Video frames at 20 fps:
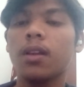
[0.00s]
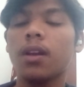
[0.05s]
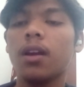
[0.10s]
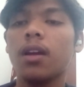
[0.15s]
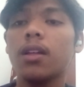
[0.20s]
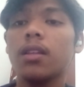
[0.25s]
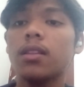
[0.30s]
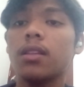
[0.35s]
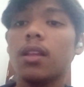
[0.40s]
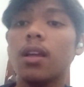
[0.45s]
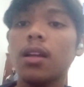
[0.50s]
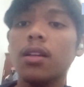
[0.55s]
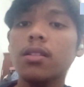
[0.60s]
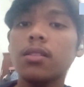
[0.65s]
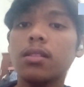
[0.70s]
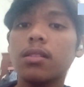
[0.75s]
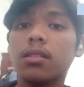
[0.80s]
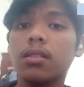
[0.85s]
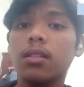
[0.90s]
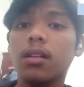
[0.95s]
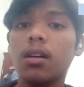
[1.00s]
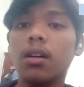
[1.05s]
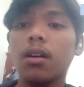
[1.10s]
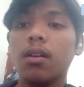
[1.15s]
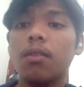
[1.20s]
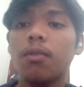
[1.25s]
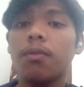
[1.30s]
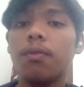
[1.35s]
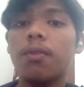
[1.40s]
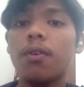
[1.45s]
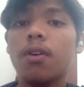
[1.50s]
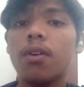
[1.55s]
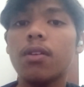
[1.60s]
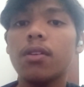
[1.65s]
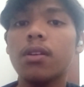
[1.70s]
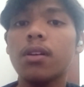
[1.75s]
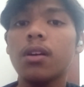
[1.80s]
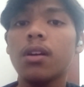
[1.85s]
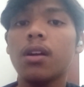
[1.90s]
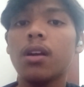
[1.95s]
And next, the
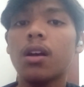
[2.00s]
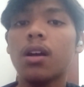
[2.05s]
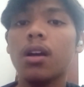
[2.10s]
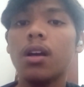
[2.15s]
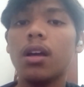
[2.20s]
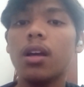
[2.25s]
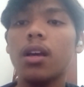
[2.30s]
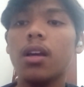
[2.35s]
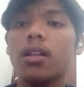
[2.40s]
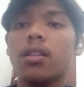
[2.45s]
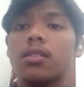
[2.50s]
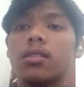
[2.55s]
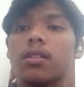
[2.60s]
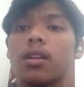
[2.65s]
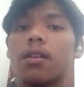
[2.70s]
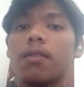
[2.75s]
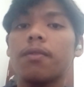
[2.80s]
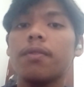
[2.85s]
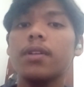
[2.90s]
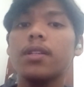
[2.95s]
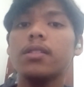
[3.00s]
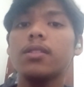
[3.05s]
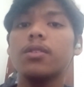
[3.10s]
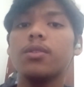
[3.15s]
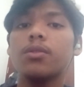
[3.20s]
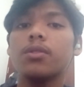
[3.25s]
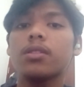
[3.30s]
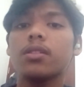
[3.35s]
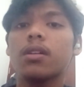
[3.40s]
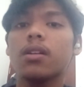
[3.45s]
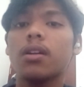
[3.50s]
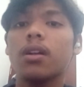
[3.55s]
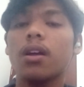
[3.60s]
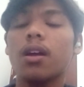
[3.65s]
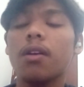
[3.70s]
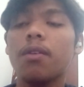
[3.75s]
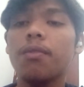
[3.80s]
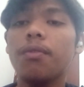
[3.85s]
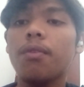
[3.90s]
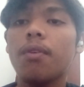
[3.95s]
4 in service user
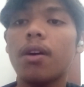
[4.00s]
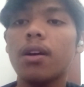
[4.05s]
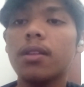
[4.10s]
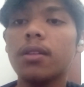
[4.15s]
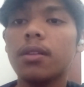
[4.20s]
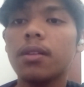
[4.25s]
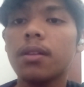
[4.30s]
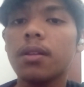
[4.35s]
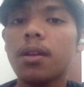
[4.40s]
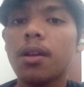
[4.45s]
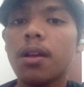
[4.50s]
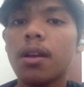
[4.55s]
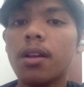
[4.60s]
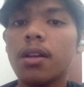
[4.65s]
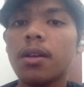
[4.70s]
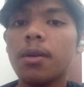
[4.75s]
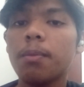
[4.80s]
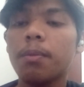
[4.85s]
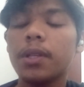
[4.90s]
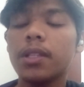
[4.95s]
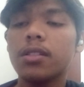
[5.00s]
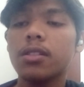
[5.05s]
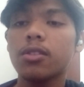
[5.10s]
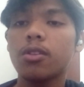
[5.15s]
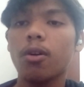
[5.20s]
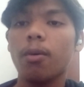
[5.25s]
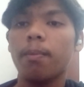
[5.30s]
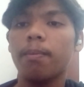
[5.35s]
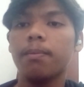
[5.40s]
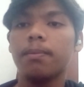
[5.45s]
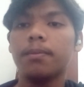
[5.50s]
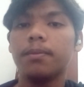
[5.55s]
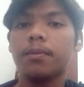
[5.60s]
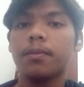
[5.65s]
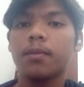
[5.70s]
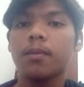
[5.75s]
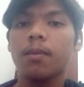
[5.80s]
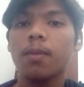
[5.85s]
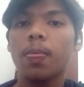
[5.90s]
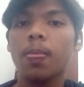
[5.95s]
F1 pit stop.
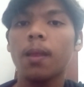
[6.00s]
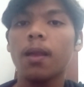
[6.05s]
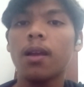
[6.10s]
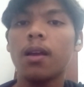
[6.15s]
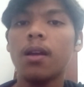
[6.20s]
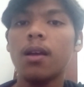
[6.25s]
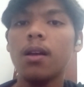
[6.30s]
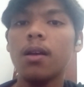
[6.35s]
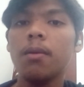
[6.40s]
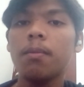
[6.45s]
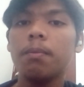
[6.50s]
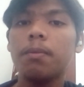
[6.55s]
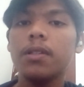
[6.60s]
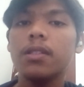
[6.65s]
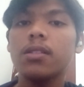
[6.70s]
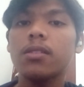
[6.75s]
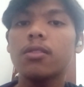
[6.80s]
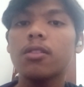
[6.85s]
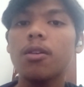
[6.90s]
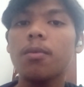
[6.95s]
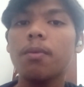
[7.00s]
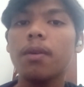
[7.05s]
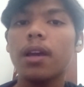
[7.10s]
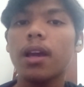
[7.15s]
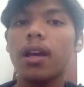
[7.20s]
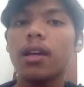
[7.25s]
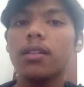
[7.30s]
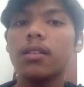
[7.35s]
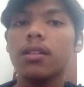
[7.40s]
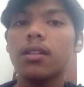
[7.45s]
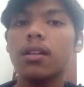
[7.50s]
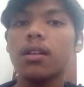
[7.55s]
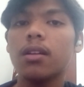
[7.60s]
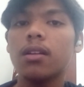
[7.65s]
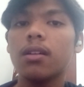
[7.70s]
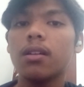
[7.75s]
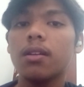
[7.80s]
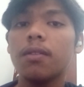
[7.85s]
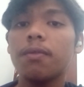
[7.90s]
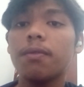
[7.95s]
Pit stop can
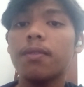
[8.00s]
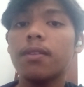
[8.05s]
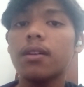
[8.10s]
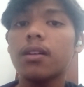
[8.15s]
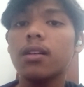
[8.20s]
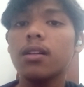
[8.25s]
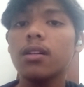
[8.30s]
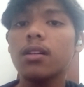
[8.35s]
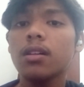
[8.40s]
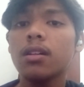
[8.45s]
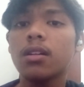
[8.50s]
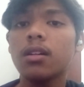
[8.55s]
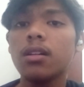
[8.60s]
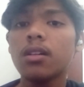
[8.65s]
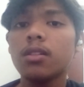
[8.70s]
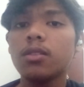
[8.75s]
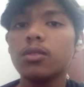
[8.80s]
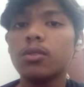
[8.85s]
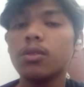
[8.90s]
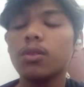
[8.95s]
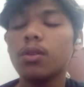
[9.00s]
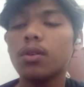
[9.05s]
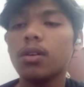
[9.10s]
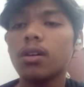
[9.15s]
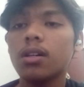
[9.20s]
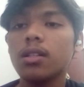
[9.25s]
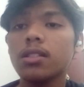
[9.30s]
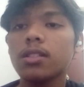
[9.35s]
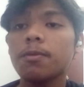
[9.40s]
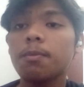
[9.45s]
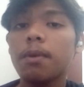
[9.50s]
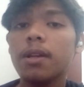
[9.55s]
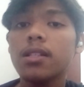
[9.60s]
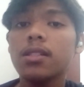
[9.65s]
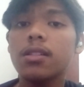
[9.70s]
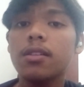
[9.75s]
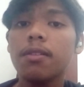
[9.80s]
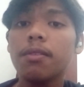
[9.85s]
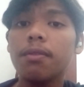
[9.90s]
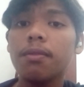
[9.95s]
refer to a
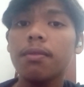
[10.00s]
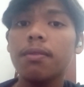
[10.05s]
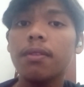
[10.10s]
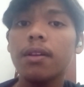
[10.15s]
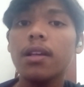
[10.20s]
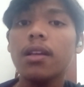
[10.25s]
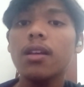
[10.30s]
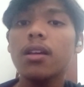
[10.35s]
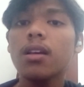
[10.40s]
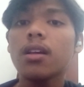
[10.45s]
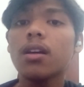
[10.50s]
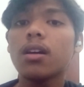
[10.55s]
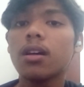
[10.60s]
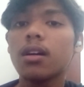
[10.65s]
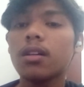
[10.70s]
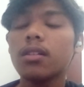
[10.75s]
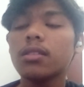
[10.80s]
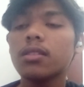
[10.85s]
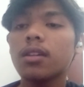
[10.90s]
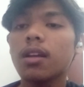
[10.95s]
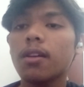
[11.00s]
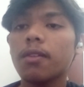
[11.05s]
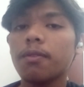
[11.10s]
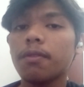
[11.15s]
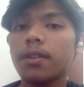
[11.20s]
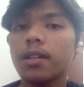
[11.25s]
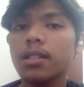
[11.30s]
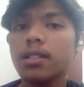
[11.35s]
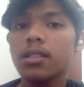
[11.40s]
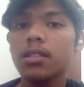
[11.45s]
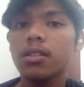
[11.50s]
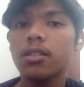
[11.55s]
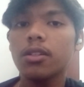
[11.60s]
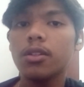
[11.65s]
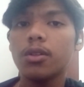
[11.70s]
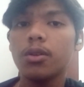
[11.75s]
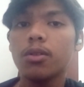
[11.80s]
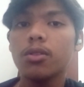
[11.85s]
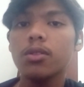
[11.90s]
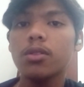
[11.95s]
specific service
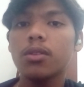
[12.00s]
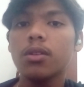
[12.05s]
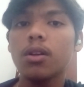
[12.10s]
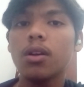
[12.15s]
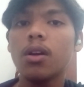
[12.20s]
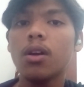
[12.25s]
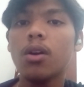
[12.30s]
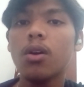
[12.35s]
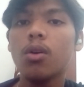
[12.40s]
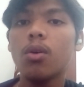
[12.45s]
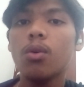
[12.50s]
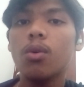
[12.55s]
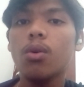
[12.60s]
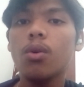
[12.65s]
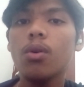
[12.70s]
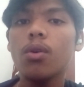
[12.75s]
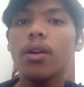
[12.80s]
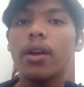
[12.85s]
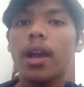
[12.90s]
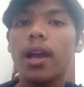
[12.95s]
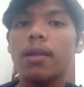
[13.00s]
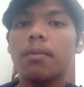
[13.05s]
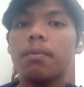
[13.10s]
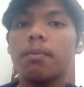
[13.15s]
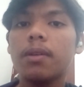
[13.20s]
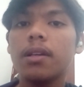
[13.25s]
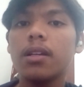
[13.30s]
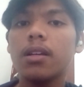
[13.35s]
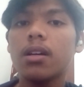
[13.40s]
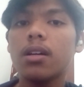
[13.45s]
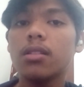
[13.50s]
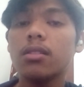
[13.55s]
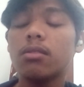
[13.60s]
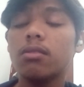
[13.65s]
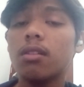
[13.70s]
use who can be a